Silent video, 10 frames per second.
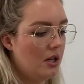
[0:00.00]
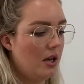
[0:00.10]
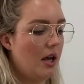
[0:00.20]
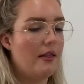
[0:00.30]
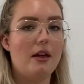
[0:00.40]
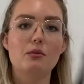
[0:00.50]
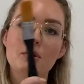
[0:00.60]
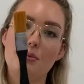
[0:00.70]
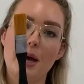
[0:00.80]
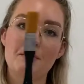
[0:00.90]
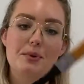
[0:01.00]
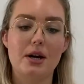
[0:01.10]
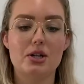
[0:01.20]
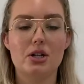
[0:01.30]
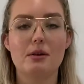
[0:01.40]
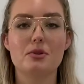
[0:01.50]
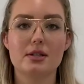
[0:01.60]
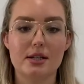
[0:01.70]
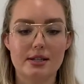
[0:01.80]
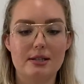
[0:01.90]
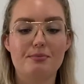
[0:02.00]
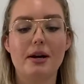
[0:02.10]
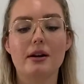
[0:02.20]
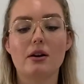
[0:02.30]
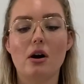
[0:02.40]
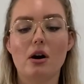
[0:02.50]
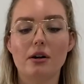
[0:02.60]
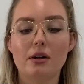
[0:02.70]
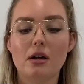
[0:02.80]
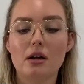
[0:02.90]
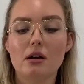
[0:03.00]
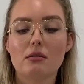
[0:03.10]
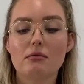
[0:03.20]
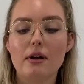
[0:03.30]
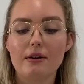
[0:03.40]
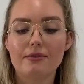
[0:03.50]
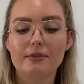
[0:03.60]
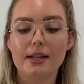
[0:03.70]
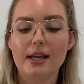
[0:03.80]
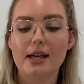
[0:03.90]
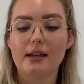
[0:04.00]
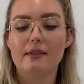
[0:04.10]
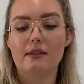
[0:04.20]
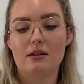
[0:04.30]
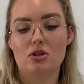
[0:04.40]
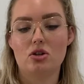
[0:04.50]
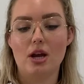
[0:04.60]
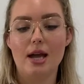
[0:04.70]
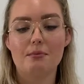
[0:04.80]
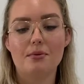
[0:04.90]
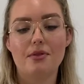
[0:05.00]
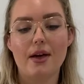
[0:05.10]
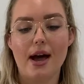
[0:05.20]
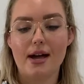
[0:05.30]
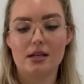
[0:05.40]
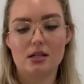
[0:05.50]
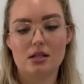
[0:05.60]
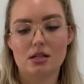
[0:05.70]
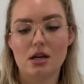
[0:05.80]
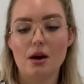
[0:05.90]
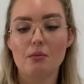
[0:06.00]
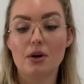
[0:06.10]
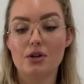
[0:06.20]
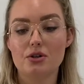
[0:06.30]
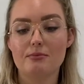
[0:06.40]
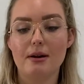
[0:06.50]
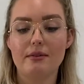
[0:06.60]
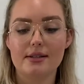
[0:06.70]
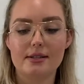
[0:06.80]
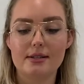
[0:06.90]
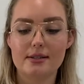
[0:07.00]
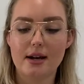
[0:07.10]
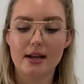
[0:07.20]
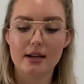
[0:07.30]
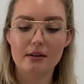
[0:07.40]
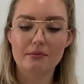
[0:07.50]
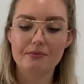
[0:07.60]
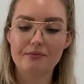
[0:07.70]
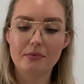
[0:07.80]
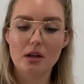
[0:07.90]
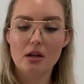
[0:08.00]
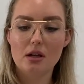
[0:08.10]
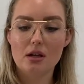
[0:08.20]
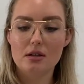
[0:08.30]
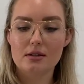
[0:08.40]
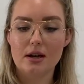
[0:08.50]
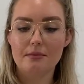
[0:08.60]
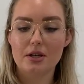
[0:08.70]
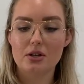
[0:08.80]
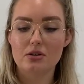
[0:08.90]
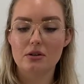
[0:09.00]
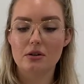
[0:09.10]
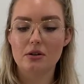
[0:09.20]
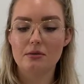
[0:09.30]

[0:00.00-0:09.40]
And then with a paintbrush, I'm just going to spread it on roughly in the shape that I want to do my resin design in. So I'm going to do